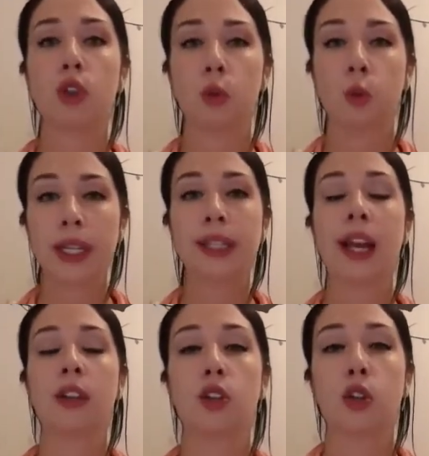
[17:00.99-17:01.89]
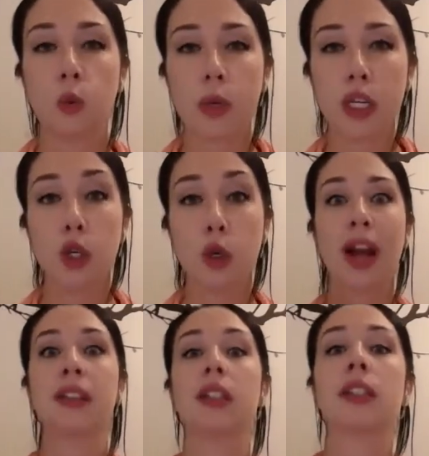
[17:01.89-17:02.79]
to reset, to renew,
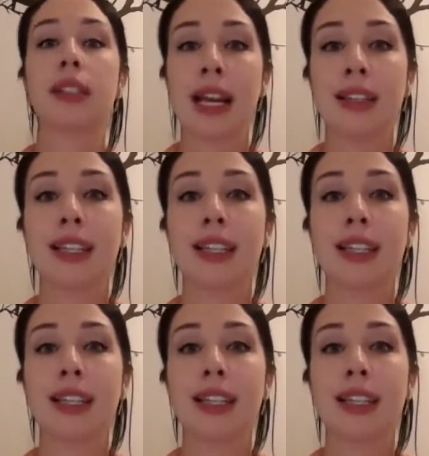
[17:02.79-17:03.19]
and to set